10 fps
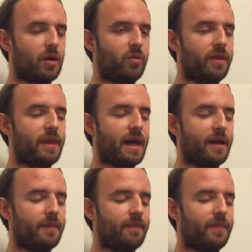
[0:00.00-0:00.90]
And with
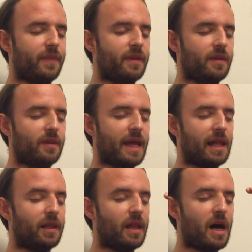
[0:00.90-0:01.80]
that
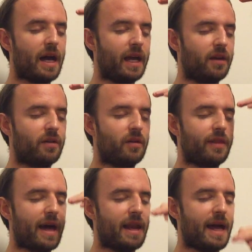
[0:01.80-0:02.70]
line,
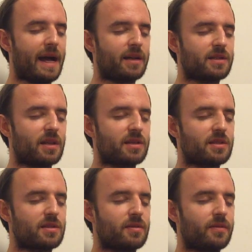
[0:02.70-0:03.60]
or that
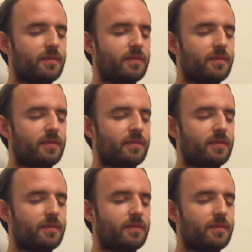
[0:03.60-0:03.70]
axis,